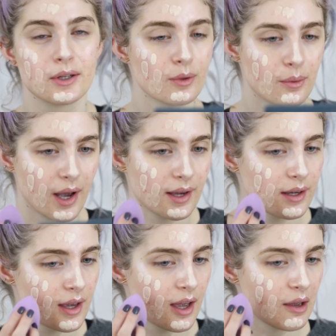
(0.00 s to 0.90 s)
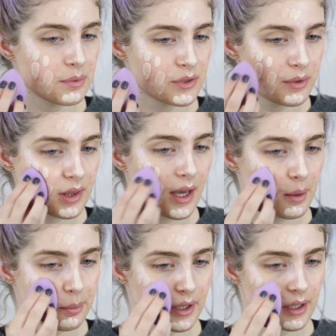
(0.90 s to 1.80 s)
I don't know why I've been doing
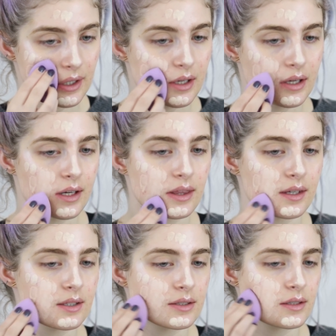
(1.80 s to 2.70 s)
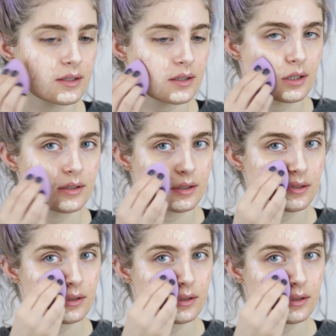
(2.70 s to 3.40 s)
that, but I think it's just because